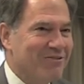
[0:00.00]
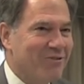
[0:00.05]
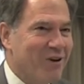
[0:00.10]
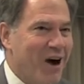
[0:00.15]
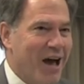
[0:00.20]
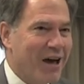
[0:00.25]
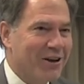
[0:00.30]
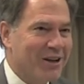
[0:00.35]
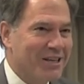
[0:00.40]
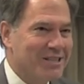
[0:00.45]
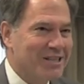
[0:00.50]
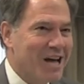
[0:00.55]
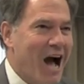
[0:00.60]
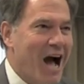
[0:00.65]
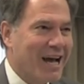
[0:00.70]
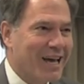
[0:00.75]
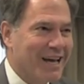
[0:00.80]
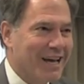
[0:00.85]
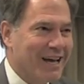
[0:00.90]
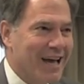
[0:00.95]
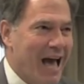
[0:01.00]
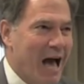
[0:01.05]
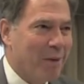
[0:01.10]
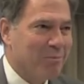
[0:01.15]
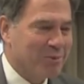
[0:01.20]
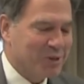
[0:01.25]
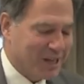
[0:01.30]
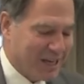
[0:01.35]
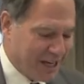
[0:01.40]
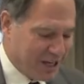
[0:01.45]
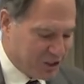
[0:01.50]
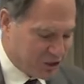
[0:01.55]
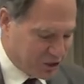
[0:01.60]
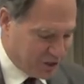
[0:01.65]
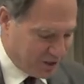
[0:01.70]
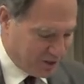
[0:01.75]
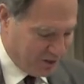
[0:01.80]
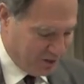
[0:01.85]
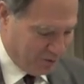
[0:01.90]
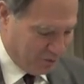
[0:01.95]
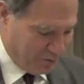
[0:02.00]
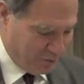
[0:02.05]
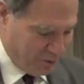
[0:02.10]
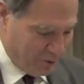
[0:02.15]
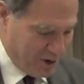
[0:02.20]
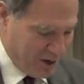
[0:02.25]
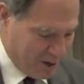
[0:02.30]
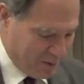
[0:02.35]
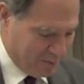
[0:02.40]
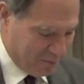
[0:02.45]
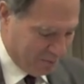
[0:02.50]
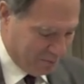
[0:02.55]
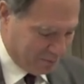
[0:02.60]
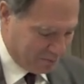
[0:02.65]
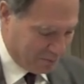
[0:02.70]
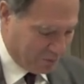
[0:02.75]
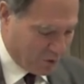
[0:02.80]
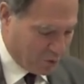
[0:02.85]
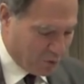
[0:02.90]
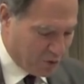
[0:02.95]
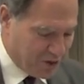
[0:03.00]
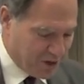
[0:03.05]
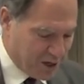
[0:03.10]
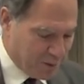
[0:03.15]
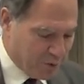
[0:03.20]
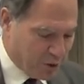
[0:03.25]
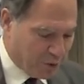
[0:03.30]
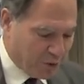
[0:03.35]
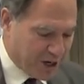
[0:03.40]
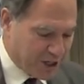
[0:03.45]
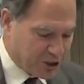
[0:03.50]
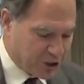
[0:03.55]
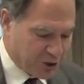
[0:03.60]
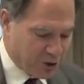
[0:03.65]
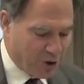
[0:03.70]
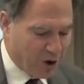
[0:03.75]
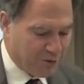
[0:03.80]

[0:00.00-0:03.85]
filed a DACA application for him with the immigration